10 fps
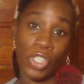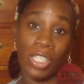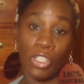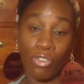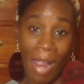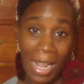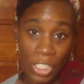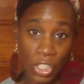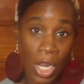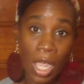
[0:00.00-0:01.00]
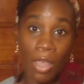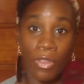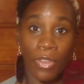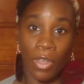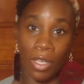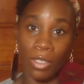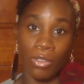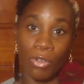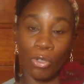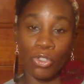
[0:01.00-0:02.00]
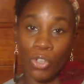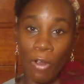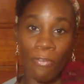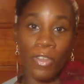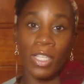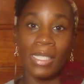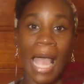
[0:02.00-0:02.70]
to scratch the you know surface.